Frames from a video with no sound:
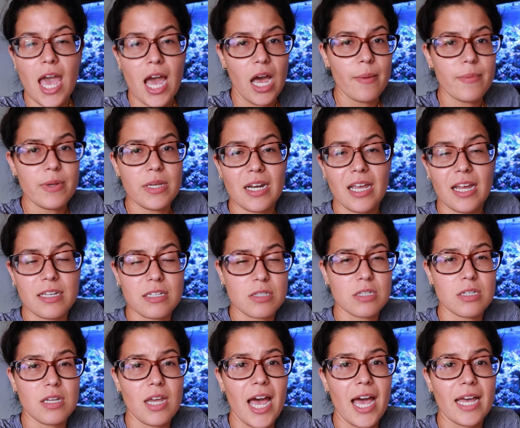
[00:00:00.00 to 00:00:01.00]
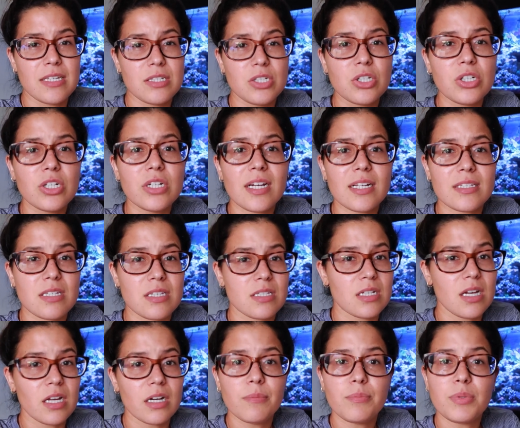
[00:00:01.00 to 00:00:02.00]
I mean, as, as good as
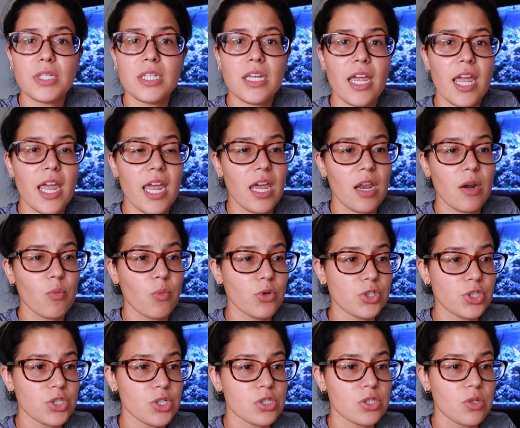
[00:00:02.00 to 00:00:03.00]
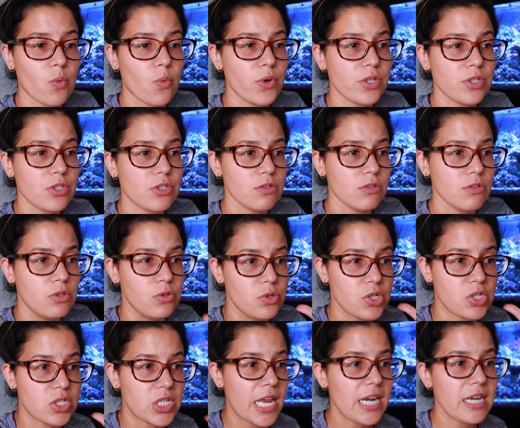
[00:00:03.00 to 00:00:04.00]
it's gonna be, and we're just going to
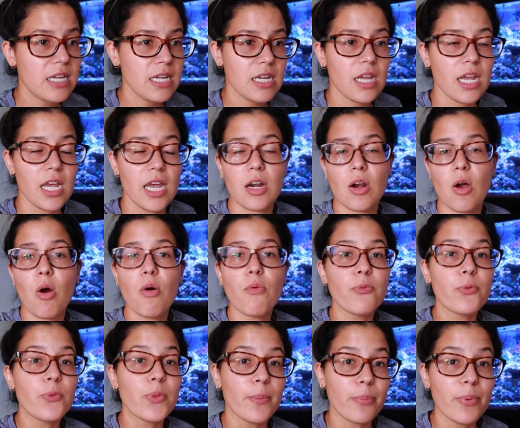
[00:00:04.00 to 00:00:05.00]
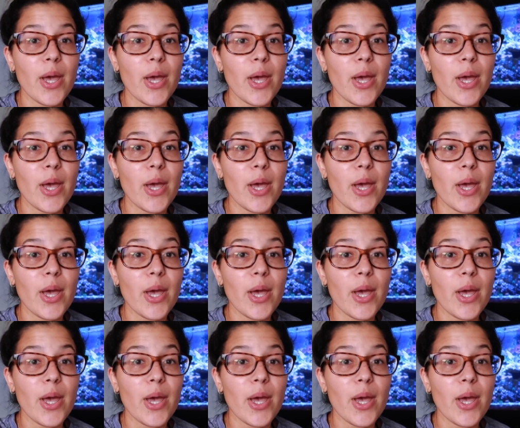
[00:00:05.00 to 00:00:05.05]
send it and hope for the